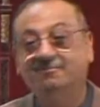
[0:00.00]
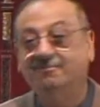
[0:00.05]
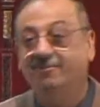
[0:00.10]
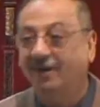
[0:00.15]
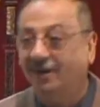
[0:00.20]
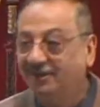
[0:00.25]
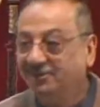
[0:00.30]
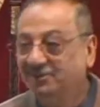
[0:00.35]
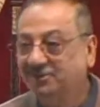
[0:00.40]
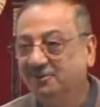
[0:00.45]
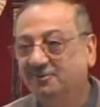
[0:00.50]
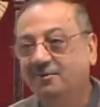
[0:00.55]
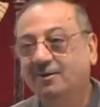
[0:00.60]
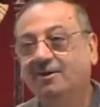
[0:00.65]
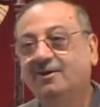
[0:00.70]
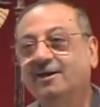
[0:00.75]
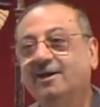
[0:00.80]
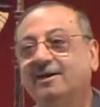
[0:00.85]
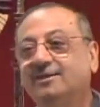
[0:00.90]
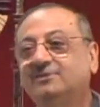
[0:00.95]
wajib
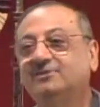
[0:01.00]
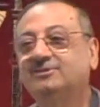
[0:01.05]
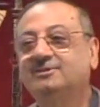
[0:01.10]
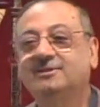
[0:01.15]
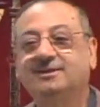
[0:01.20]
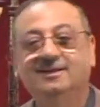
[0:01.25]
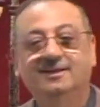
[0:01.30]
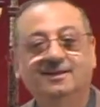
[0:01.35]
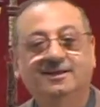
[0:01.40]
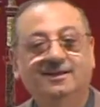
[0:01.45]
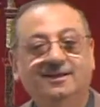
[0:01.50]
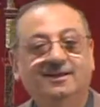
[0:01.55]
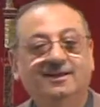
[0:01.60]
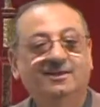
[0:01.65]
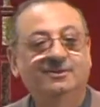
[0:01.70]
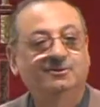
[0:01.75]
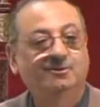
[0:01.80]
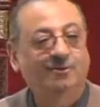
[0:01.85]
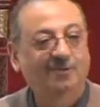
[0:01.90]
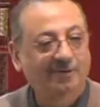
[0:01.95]
on us
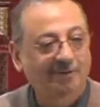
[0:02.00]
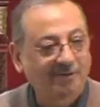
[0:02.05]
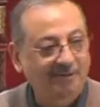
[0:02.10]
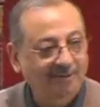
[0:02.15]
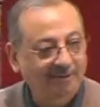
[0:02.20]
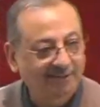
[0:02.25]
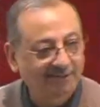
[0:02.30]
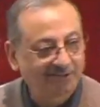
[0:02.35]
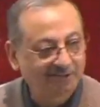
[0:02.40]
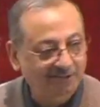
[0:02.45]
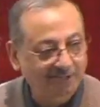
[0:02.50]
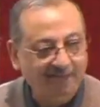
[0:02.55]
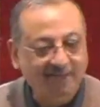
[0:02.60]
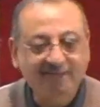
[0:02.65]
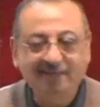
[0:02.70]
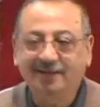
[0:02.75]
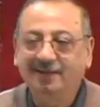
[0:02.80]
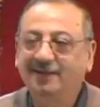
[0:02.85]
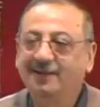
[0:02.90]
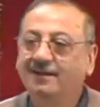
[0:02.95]
to
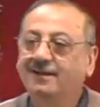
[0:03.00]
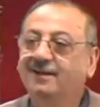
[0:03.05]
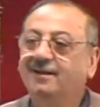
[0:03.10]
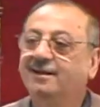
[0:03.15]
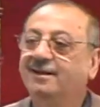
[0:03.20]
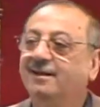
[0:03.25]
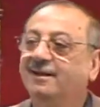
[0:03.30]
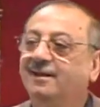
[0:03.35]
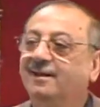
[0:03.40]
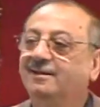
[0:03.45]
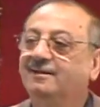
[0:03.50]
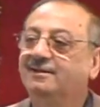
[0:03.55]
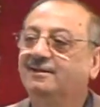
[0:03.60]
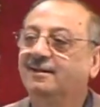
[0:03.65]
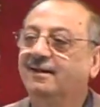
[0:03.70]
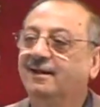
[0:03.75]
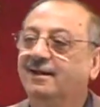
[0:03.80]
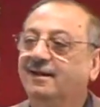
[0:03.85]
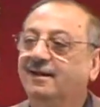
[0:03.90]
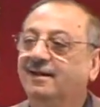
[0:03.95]
study
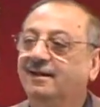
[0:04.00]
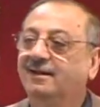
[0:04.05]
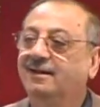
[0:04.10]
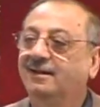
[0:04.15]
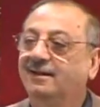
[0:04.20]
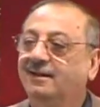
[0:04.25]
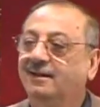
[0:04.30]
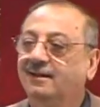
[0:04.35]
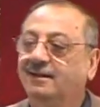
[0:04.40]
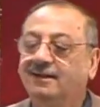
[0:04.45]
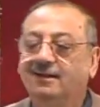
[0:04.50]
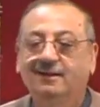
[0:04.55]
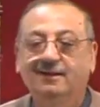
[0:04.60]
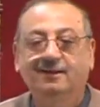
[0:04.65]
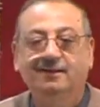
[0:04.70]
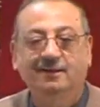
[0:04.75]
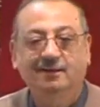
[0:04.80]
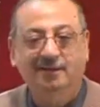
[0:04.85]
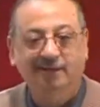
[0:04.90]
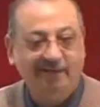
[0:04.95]
the
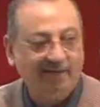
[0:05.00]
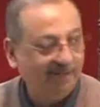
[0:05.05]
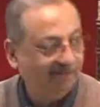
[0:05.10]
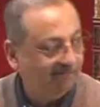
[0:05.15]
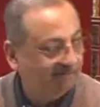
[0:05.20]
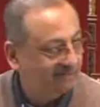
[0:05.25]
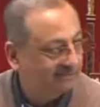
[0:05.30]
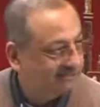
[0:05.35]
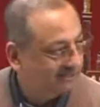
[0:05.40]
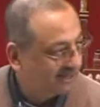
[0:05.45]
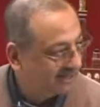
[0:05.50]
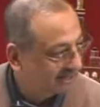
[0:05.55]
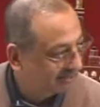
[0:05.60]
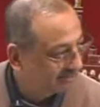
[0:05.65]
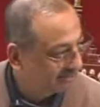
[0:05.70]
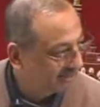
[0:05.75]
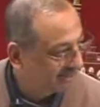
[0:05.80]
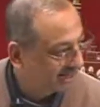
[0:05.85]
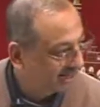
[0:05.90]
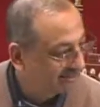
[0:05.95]
language,
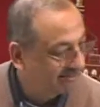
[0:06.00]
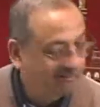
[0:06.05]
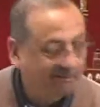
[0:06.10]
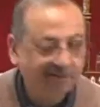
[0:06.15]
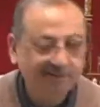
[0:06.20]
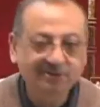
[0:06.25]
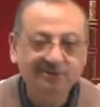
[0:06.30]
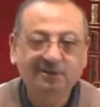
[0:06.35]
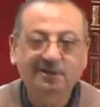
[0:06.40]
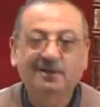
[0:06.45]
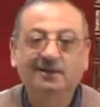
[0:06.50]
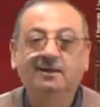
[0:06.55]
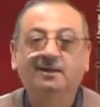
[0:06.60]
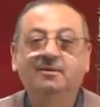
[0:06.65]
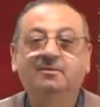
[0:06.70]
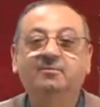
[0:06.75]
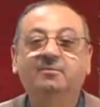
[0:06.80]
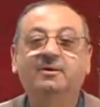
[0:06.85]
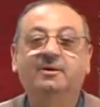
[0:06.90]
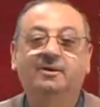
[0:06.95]
Arabic language,
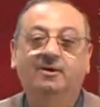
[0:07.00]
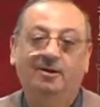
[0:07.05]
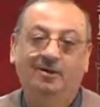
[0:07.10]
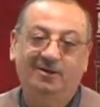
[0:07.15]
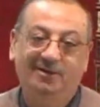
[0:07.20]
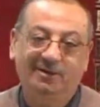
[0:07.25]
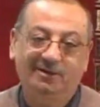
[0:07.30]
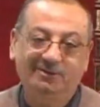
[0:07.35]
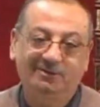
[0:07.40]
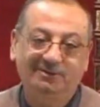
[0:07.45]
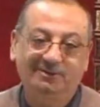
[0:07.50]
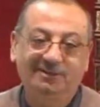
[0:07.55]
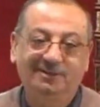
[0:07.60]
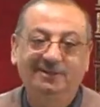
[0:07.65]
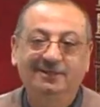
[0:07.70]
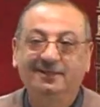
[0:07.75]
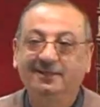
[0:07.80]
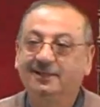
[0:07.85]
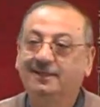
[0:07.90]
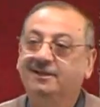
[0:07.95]
because
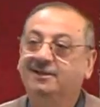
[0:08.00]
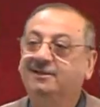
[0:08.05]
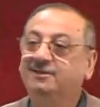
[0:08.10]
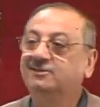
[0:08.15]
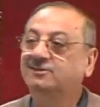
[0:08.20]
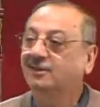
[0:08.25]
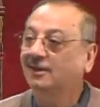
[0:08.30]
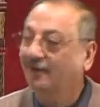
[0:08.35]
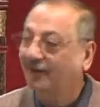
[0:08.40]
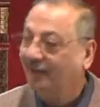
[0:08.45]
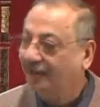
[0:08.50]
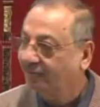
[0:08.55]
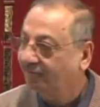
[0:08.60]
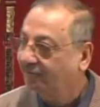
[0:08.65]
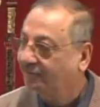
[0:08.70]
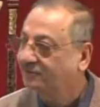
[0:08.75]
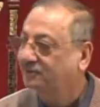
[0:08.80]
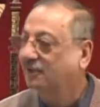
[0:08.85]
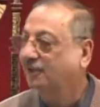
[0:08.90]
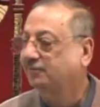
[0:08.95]
it is the
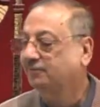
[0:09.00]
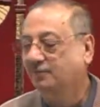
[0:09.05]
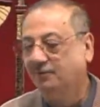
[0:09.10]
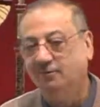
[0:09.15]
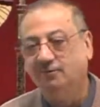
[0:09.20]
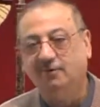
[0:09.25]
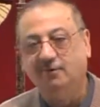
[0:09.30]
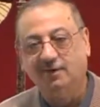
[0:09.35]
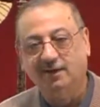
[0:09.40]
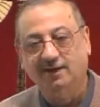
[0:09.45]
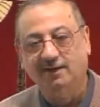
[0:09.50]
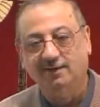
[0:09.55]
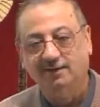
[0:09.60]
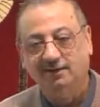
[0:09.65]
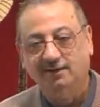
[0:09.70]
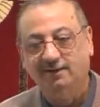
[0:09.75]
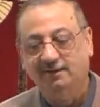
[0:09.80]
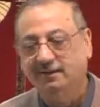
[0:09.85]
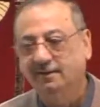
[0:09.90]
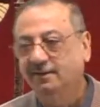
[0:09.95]
language of the
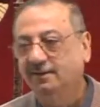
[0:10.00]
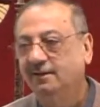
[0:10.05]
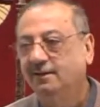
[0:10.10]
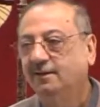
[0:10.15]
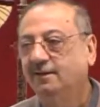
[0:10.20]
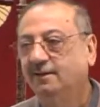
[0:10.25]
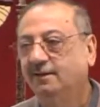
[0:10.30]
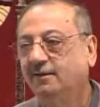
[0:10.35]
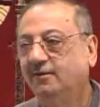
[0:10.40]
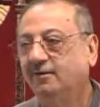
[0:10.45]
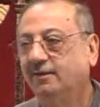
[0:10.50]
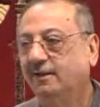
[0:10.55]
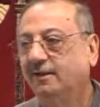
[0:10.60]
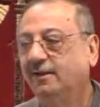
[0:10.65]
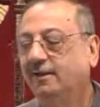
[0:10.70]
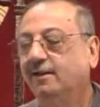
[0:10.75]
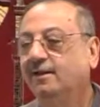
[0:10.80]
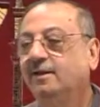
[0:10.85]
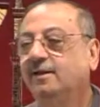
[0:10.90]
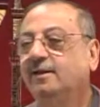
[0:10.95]
Qur'an. Okay?